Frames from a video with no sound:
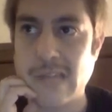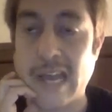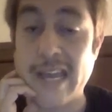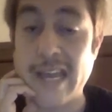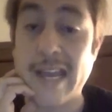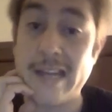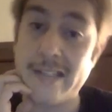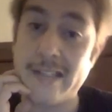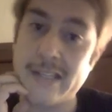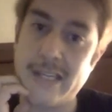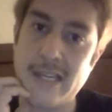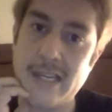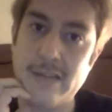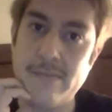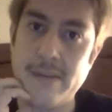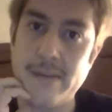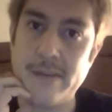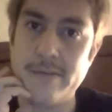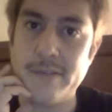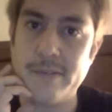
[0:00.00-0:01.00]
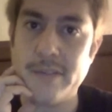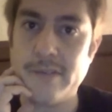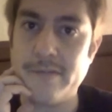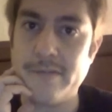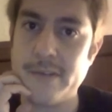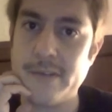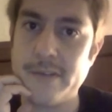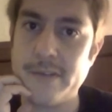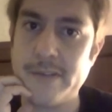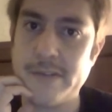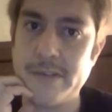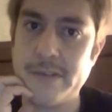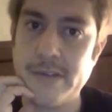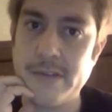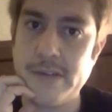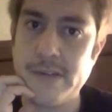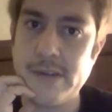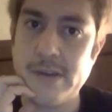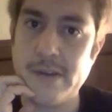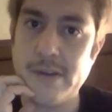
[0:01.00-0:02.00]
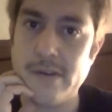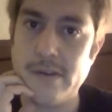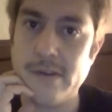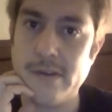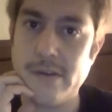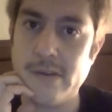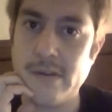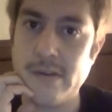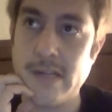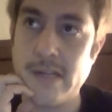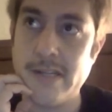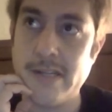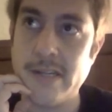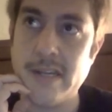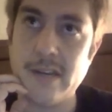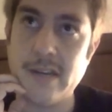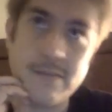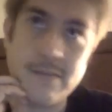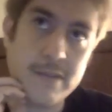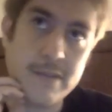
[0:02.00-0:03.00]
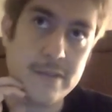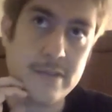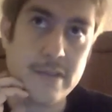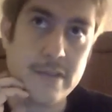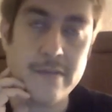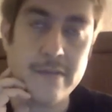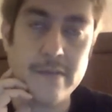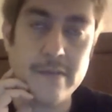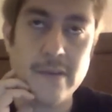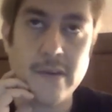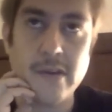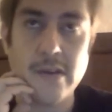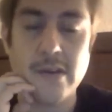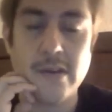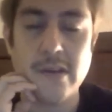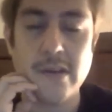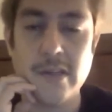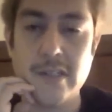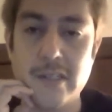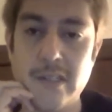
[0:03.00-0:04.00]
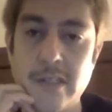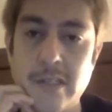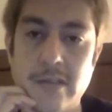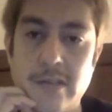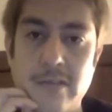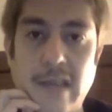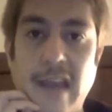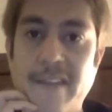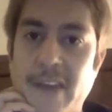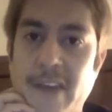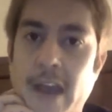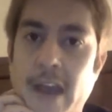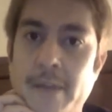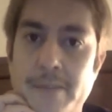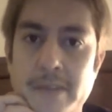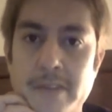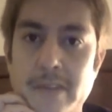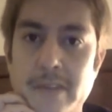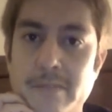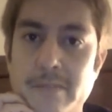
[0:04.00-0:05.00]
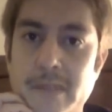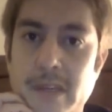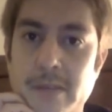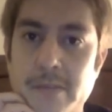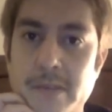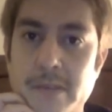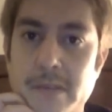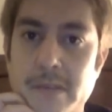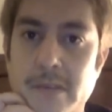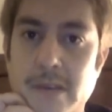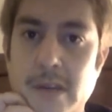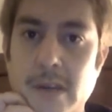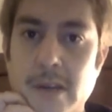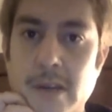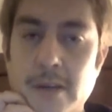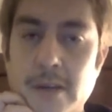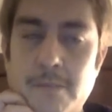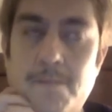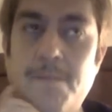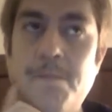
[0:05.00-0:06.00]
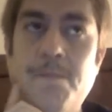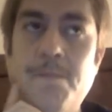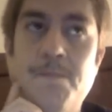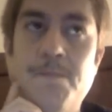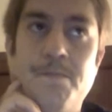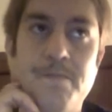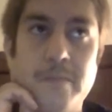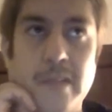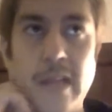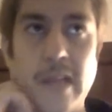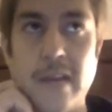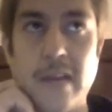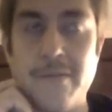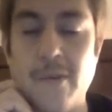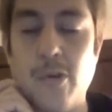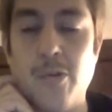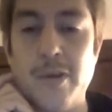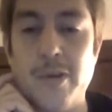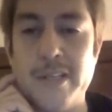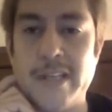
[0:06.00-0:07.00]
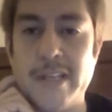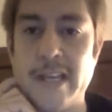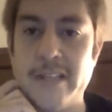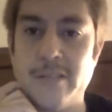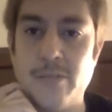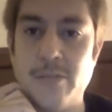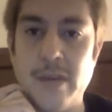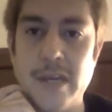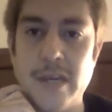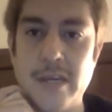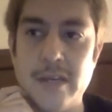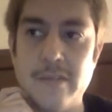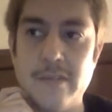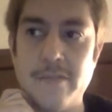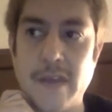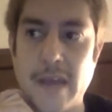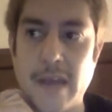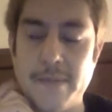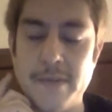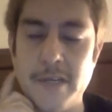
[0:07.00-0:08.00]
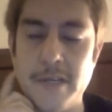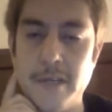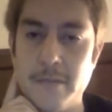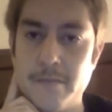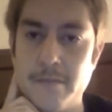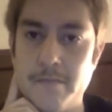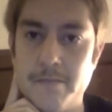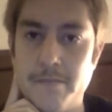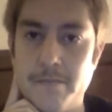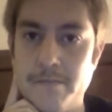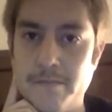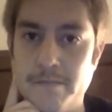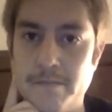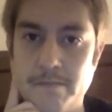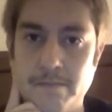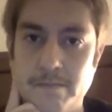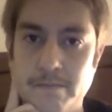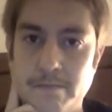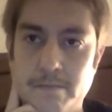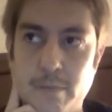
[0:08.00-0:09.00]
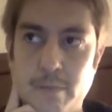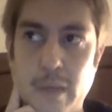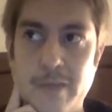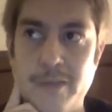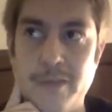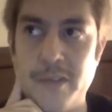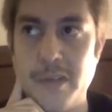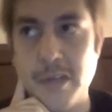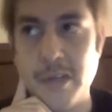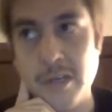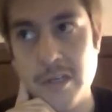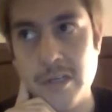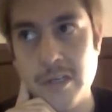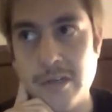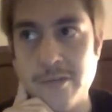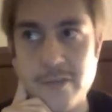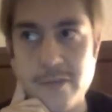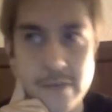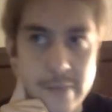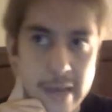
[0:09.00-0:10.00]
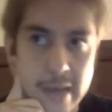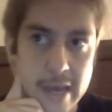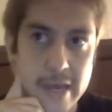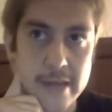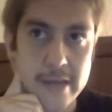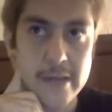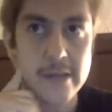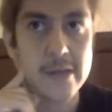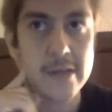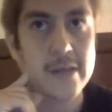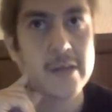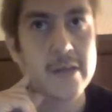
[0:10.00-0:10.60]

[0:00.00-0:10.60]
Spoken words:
I gotta take care of my own stuff first. You know, I gotta take care of personal life, because, you know, life happens sometimes. Life always has a way of happening, be it for the good or for the bad,